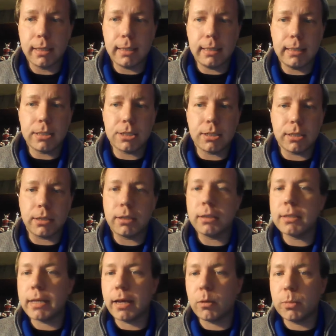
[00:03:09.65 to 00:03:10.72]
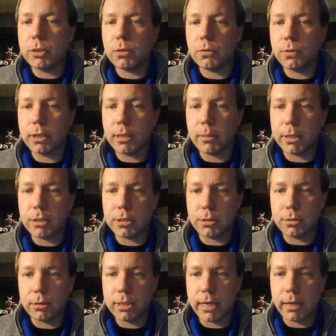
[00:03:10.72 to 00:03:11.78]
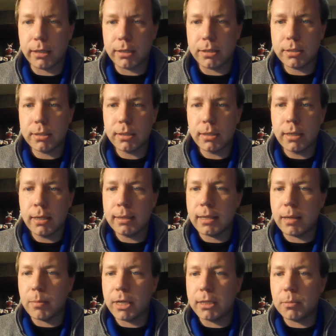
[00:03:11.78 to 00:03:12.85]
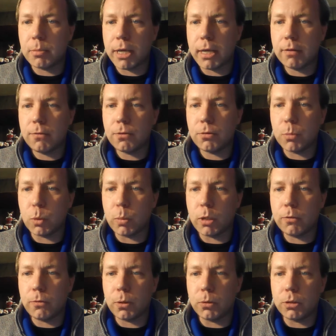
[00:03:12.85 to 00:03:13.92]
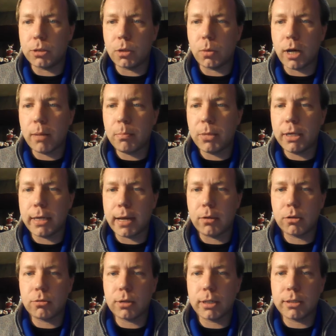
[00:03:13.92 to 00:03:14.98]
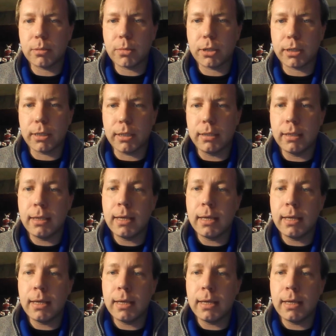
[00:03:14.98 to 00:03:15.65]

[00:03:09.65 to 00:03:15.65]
each year to help us overcome external challenges that make demand for mobile phones go up and down across the market.